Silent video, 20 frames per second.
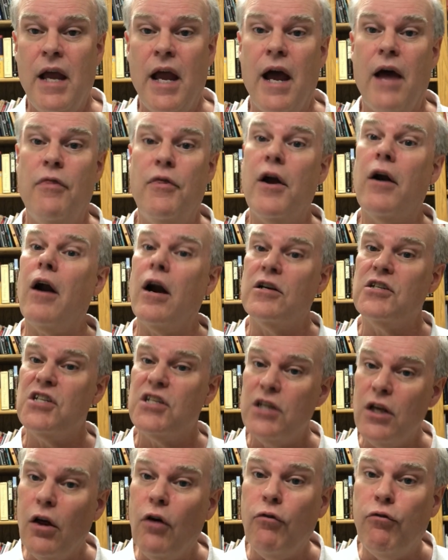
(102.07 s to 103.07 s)
There are
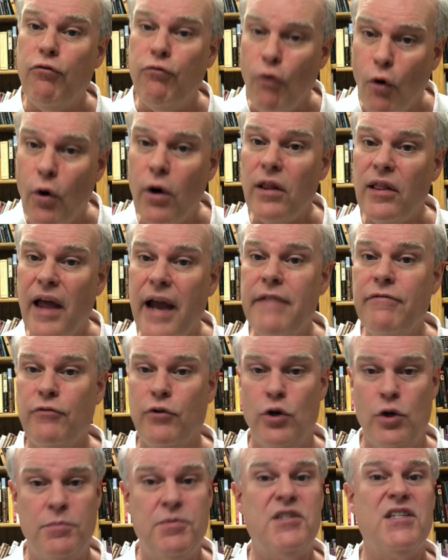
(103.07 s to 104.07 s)
still 4 life
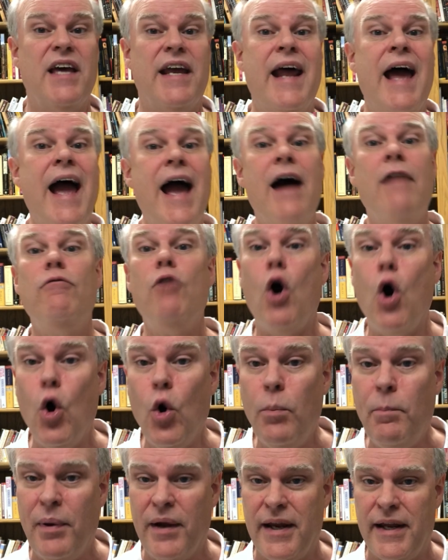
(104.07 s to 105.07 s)
groups that have
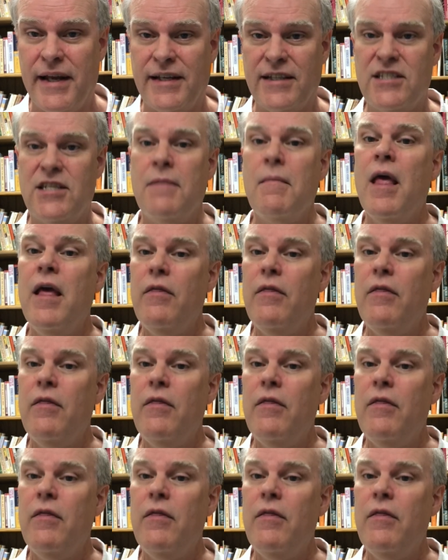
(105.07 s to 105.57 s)
openings.